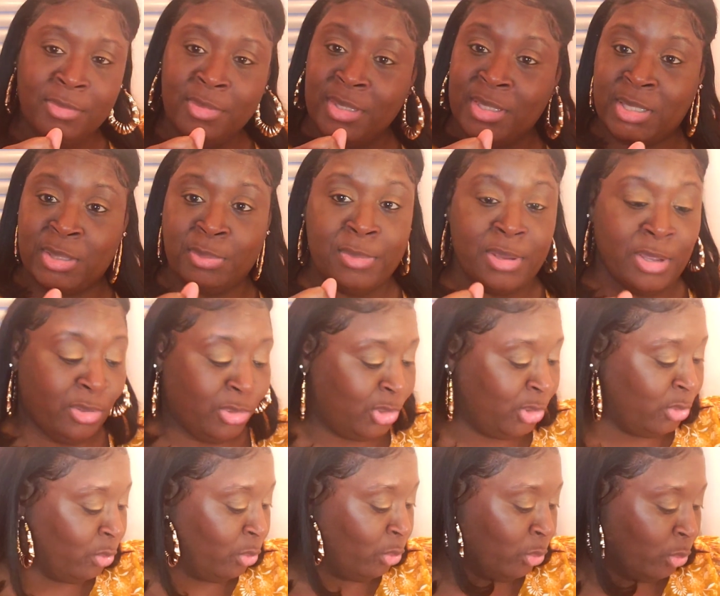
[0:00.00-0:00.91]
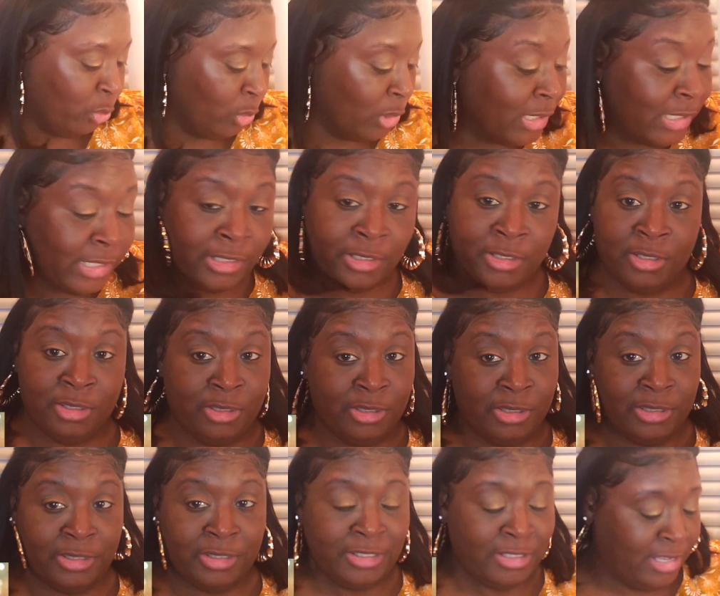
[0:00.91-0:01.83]
smells really
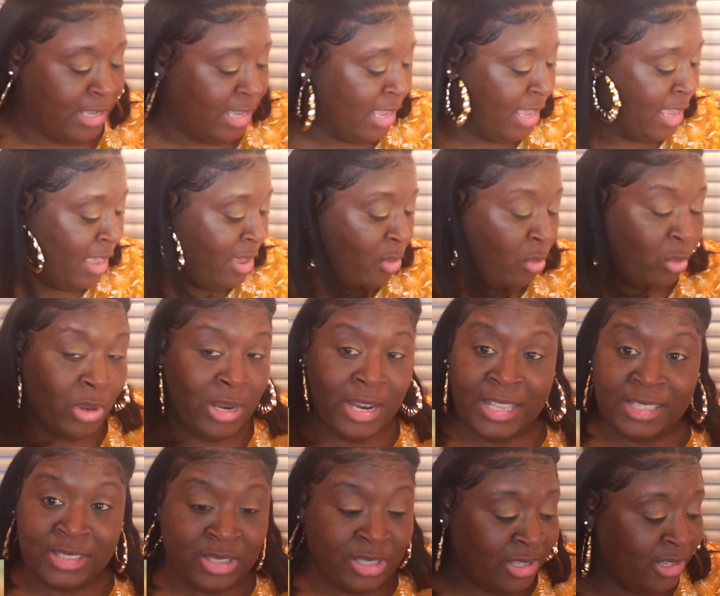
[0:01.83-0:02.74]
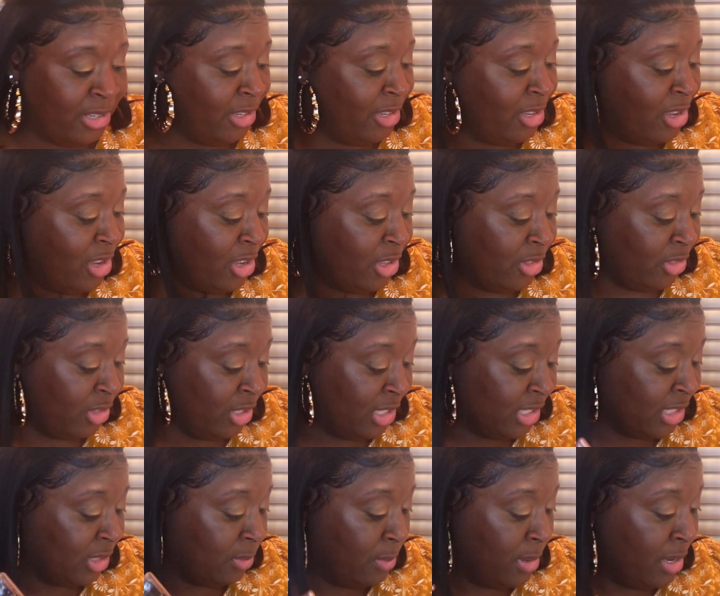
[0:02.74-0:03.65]
good. When I tell y'all
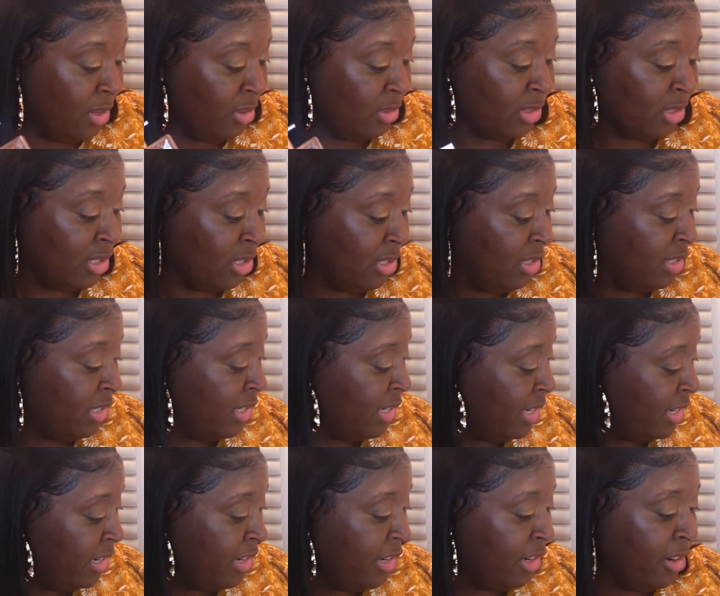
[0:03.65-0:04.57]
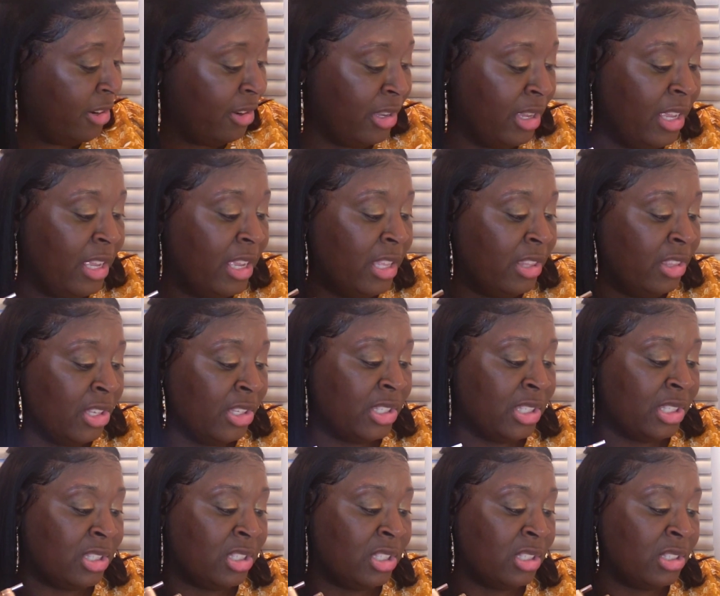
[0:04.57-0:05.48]
this smells good here,
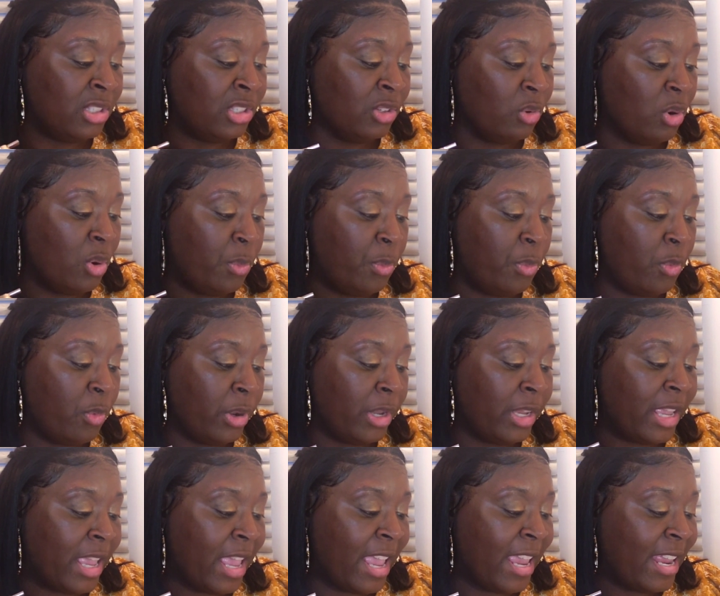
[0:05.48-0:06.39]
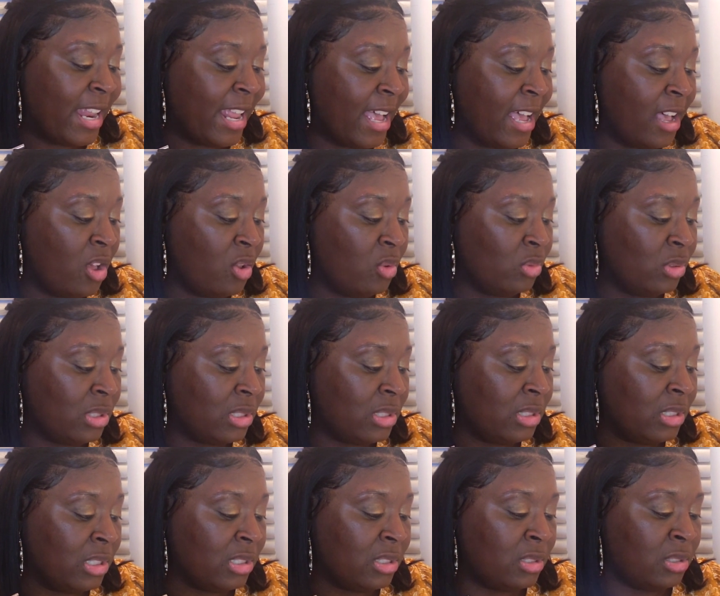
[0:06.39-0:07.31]
this is the 0.8
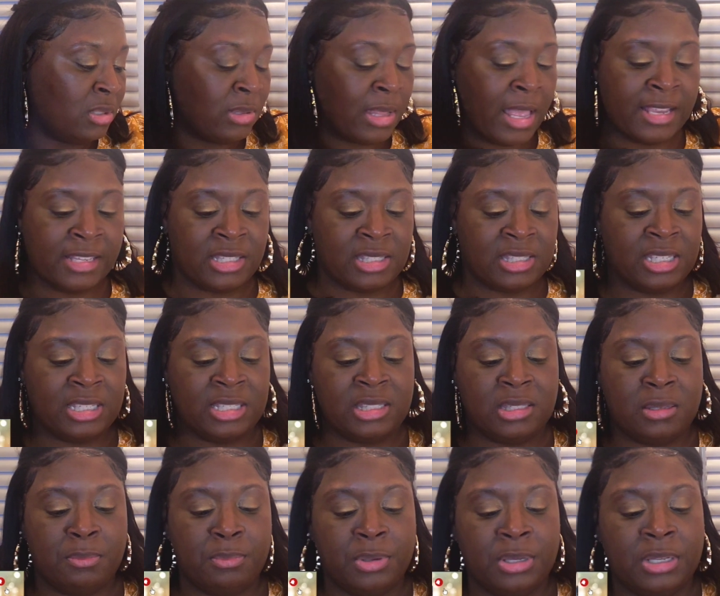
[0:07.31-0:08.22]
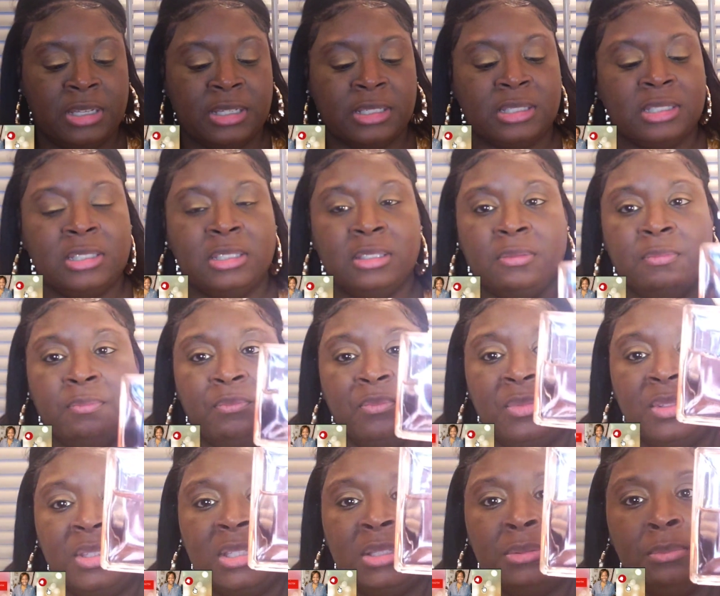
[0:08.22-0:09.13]
ounce. This is like 60 bucks
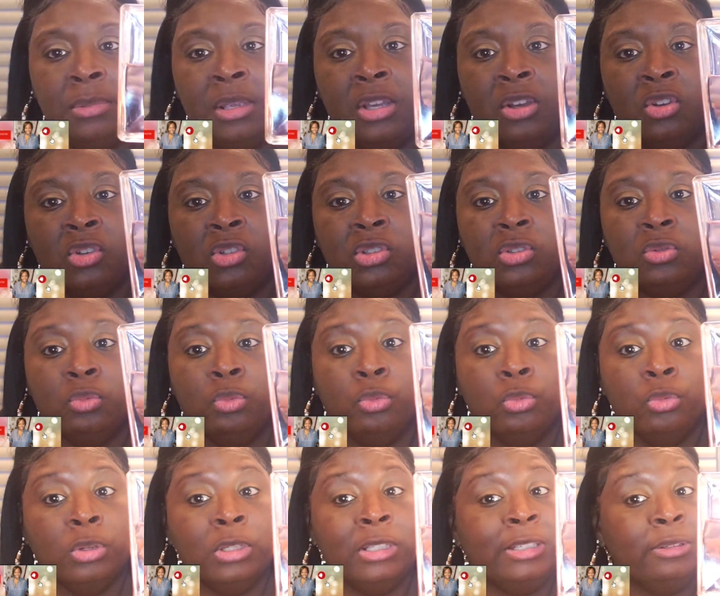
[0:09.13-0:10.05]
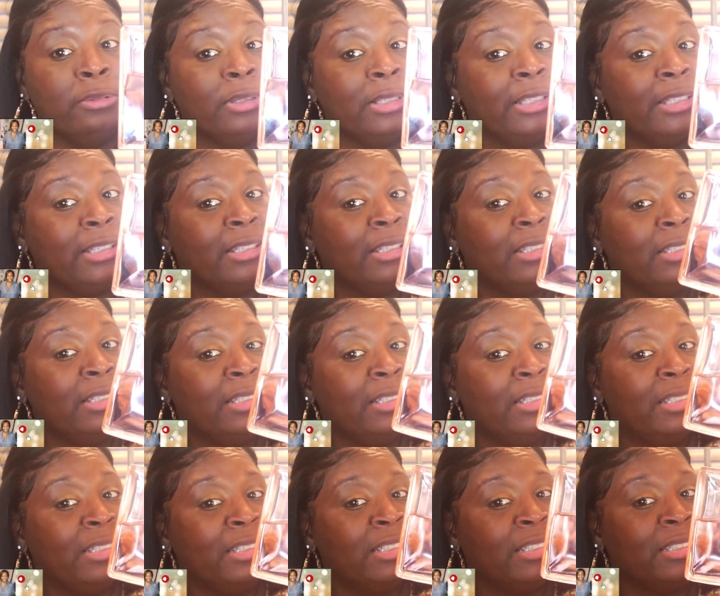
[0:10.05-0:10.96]
smells really, really
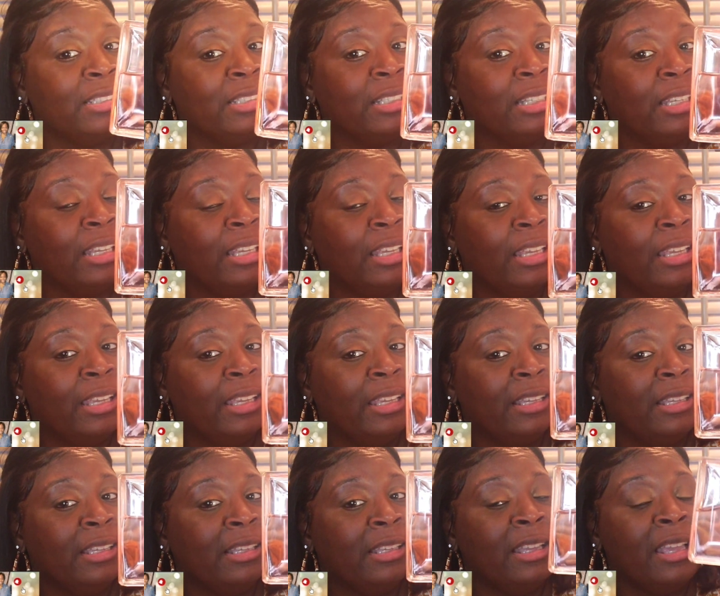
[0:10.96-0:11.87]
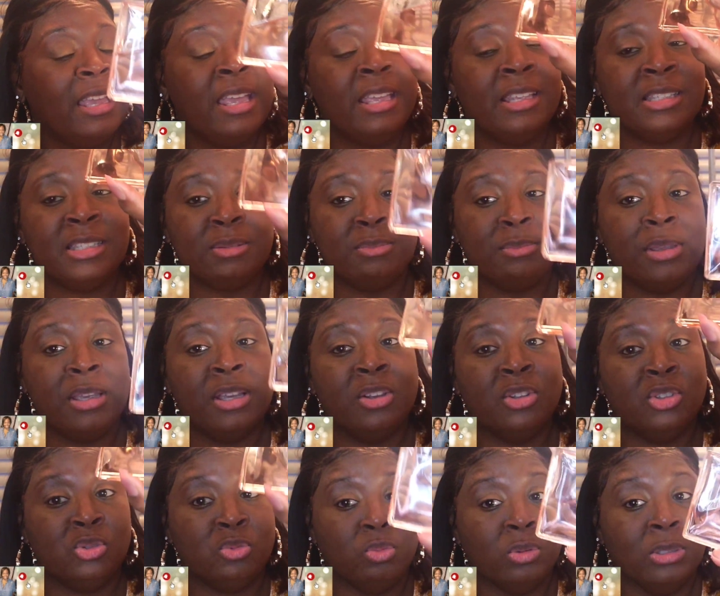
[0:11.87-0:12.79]
good. It
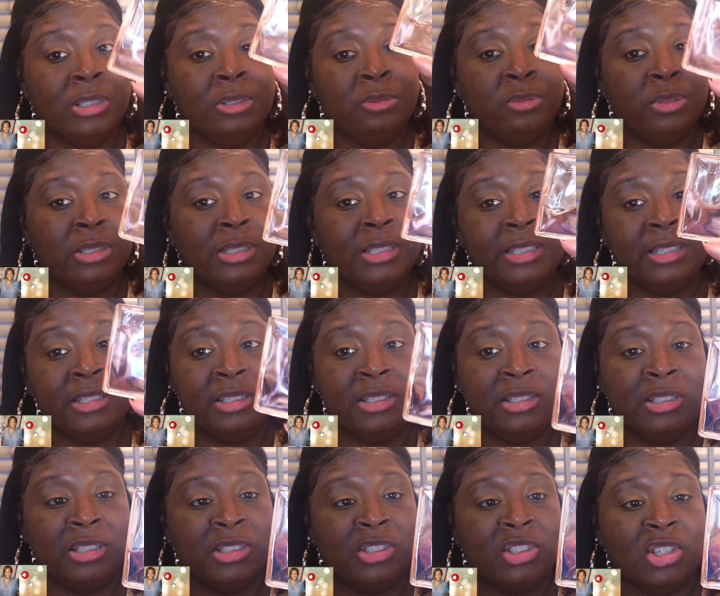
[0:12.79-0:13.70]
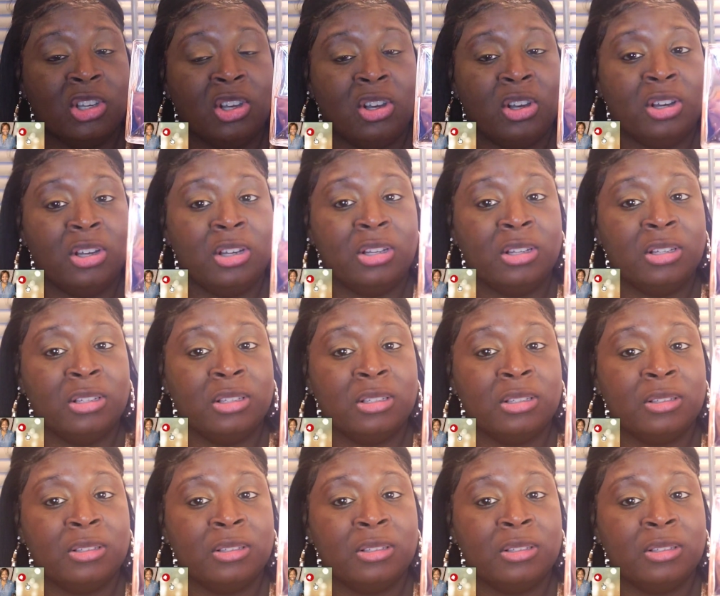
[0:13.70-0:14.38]
smells really, really good, y'all.